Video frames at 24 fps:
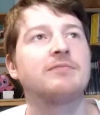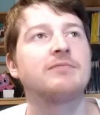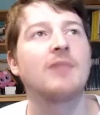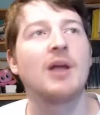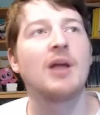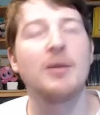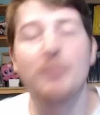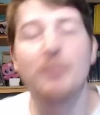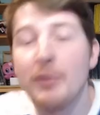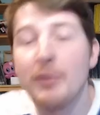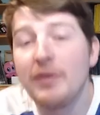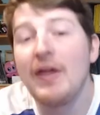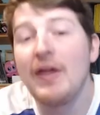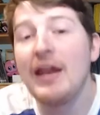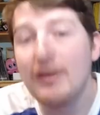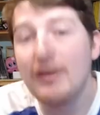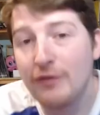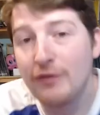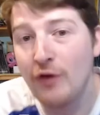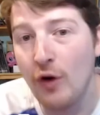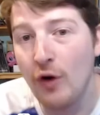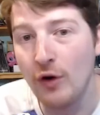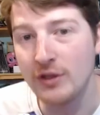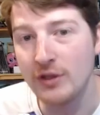But then,
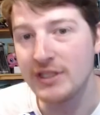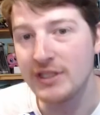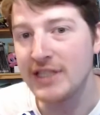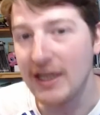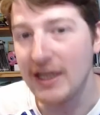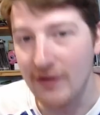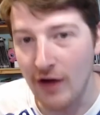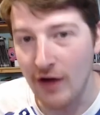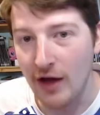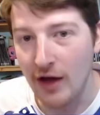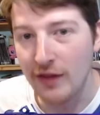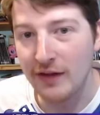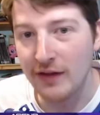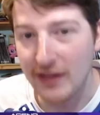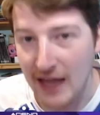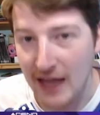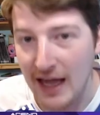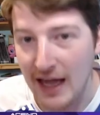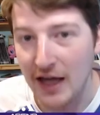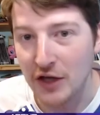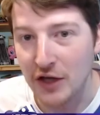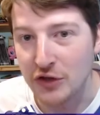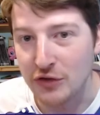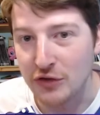of course, there are the
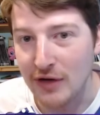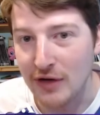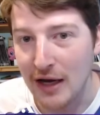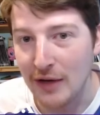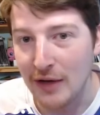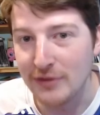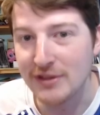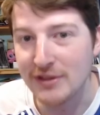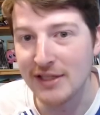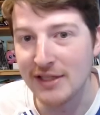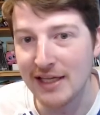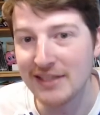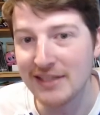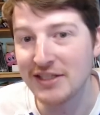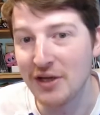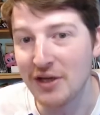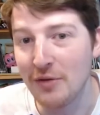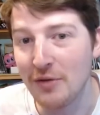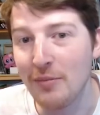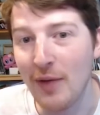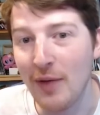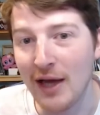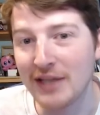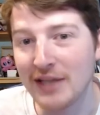Chaos rounds, and let's
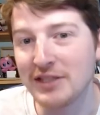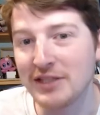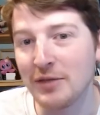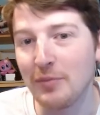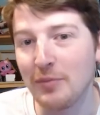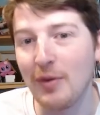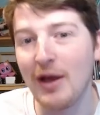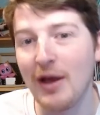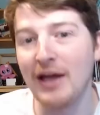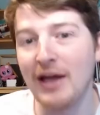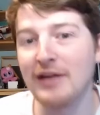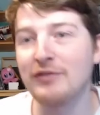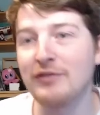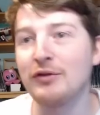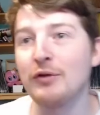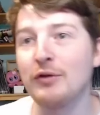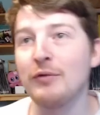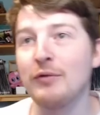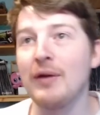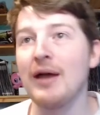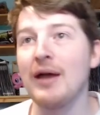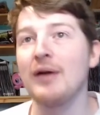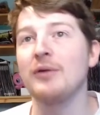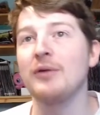come back to Bind for a
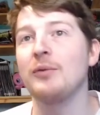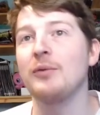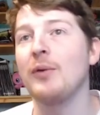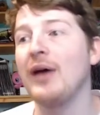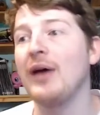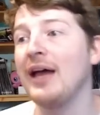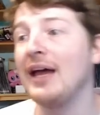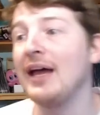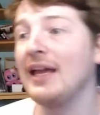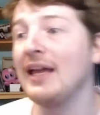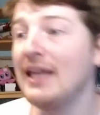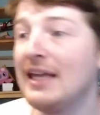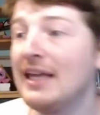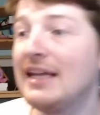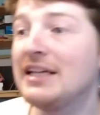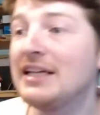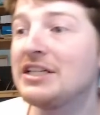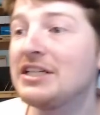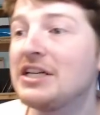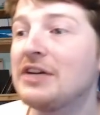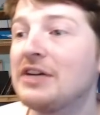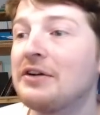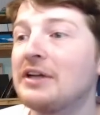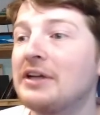round where
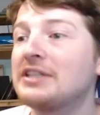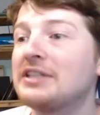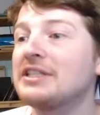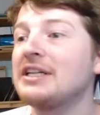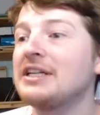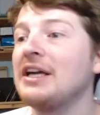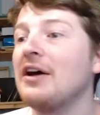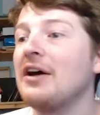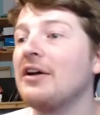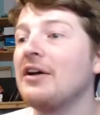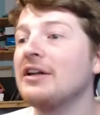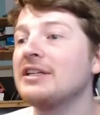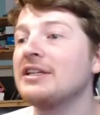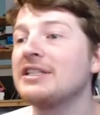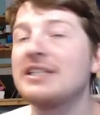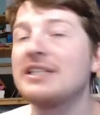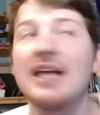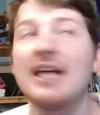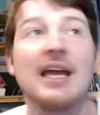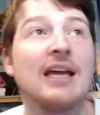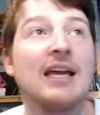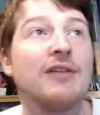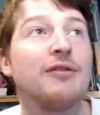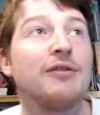EDG are actually on a
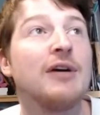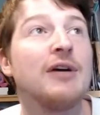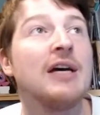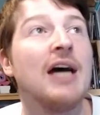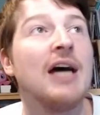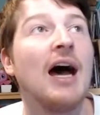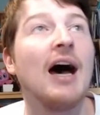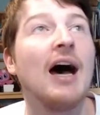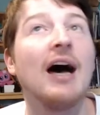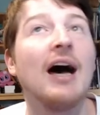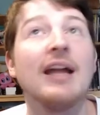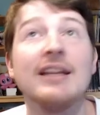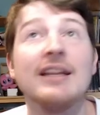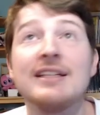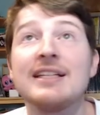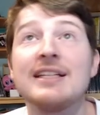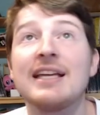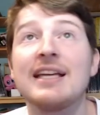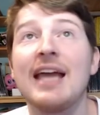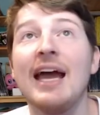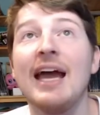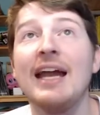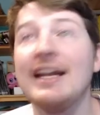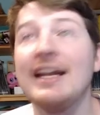save. Uh, this,
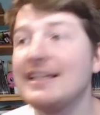again, is